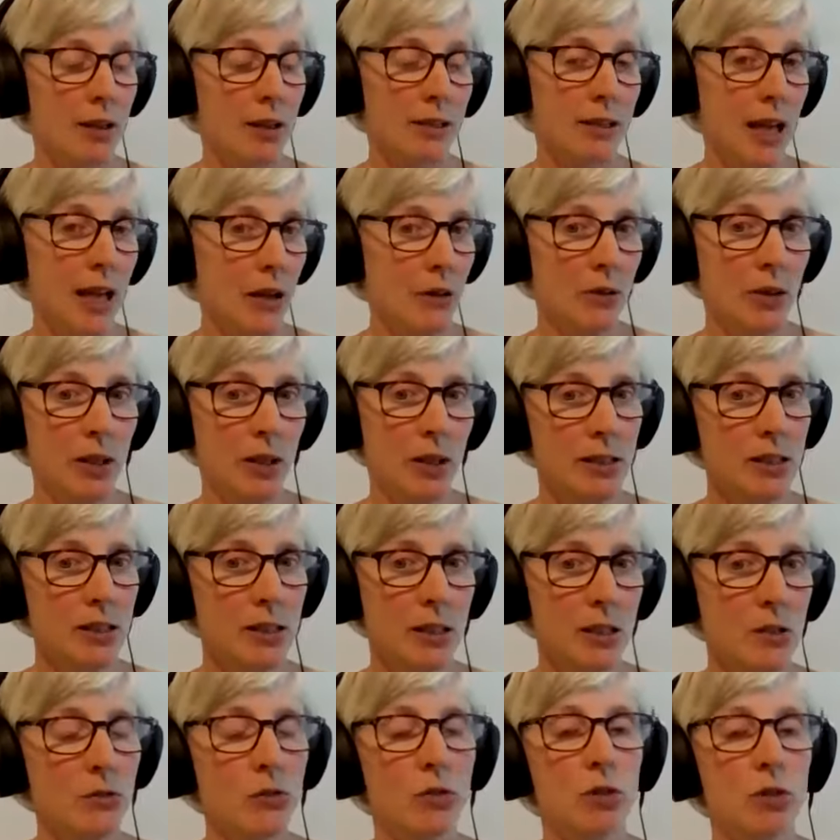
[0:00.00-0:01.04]
Now,
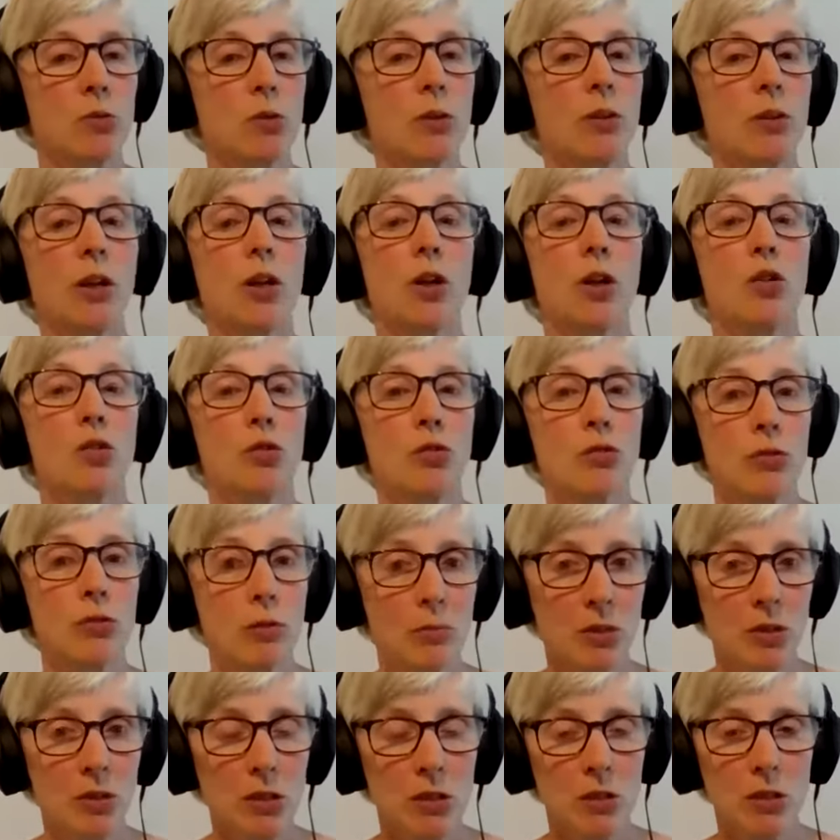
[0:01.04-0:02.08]
1984 is one of the
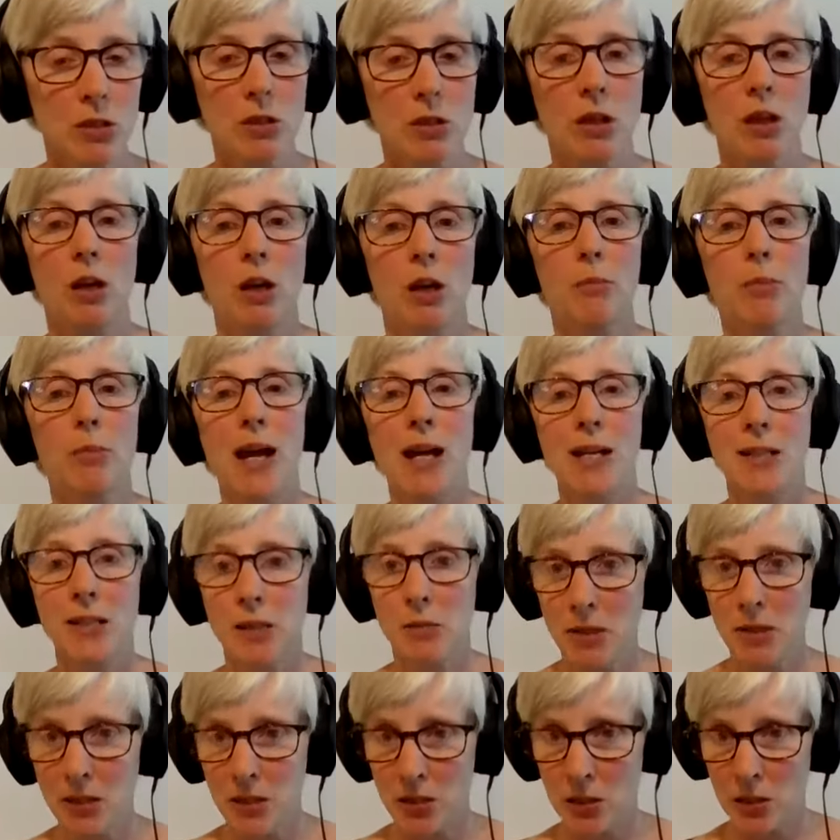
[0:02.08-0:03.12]
grimmest,
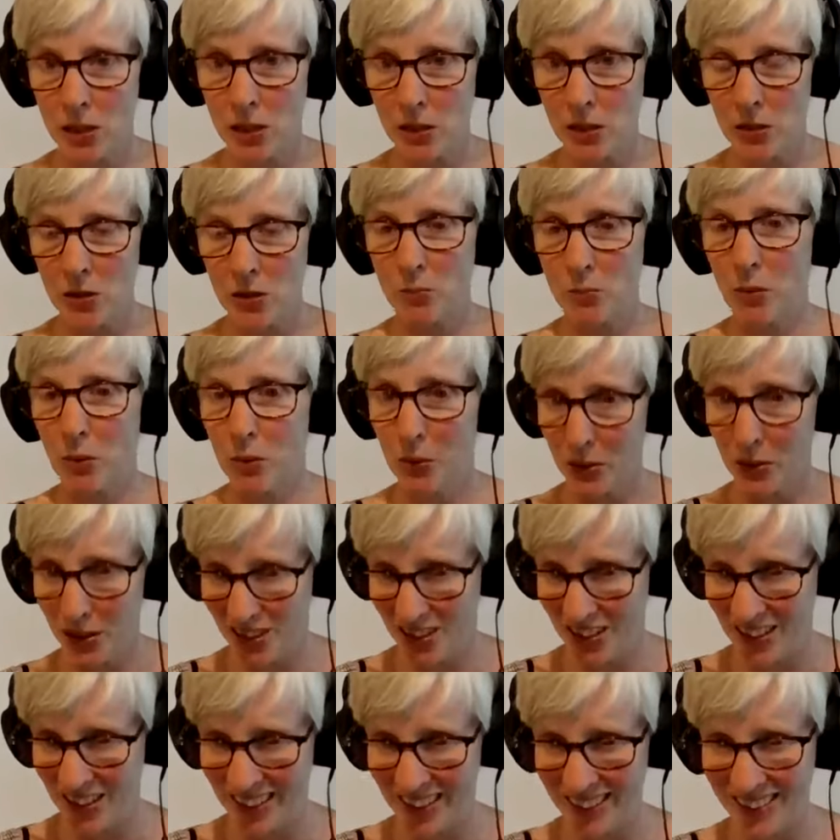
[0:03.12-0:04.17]
pessimisticest
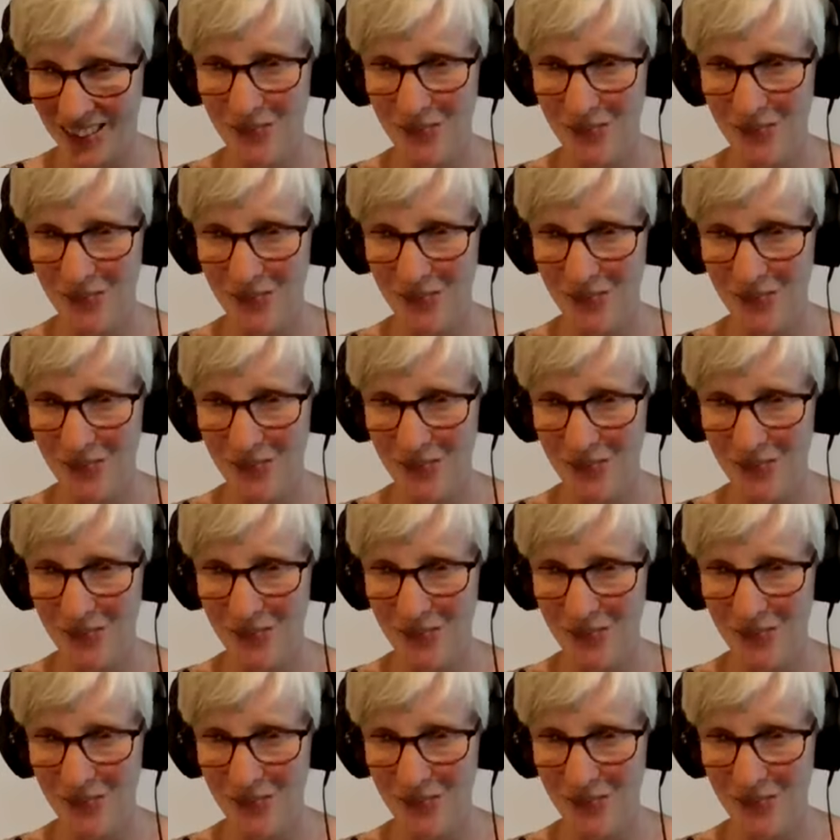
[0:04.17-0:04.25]
books.